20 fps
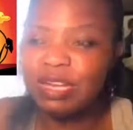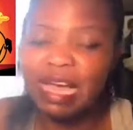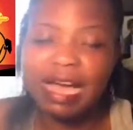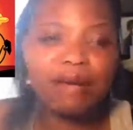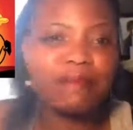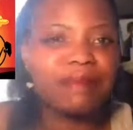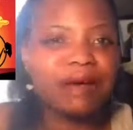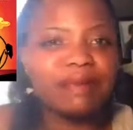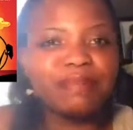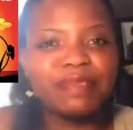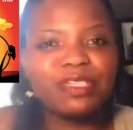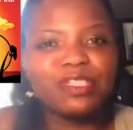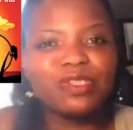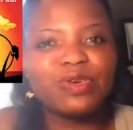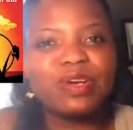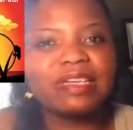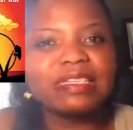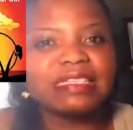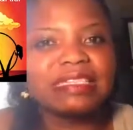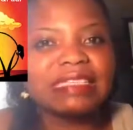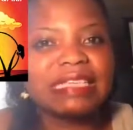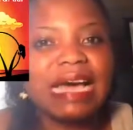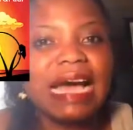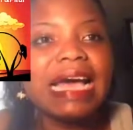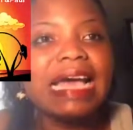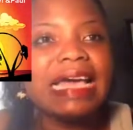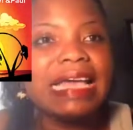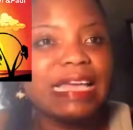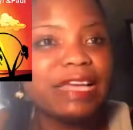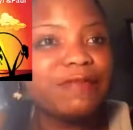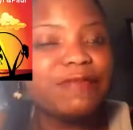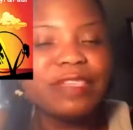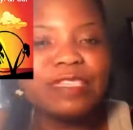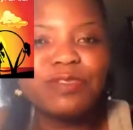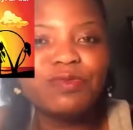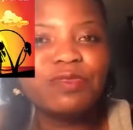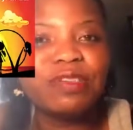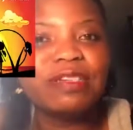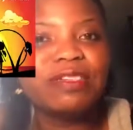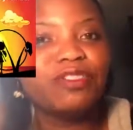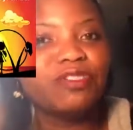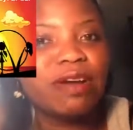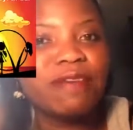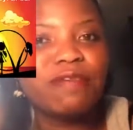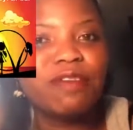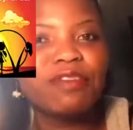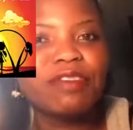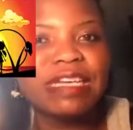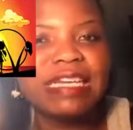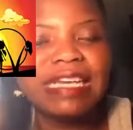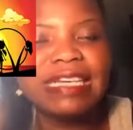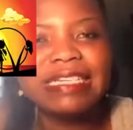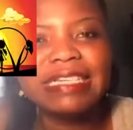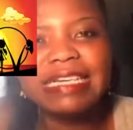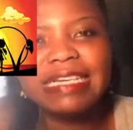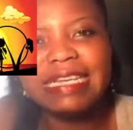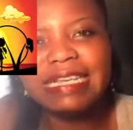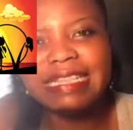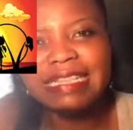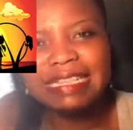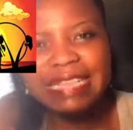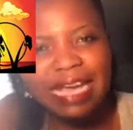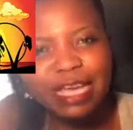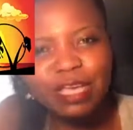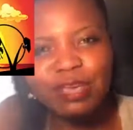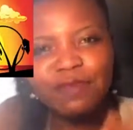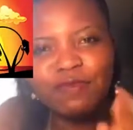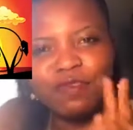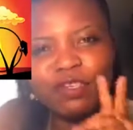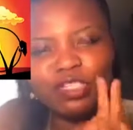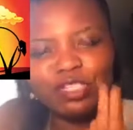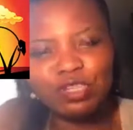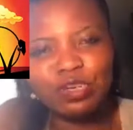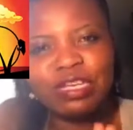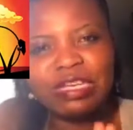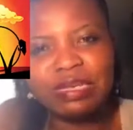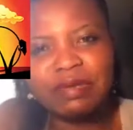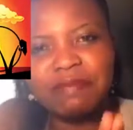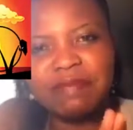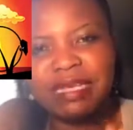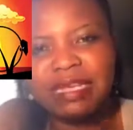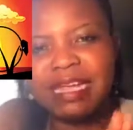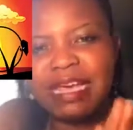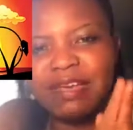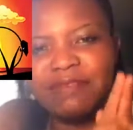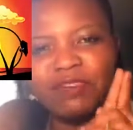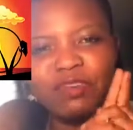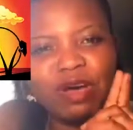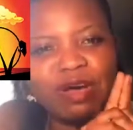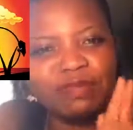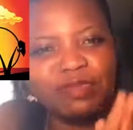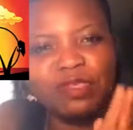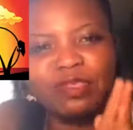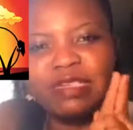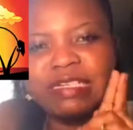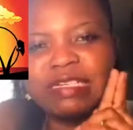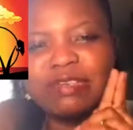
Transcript: I'm happy to answer if it's travel related. And thank you for joining me live. You absolutely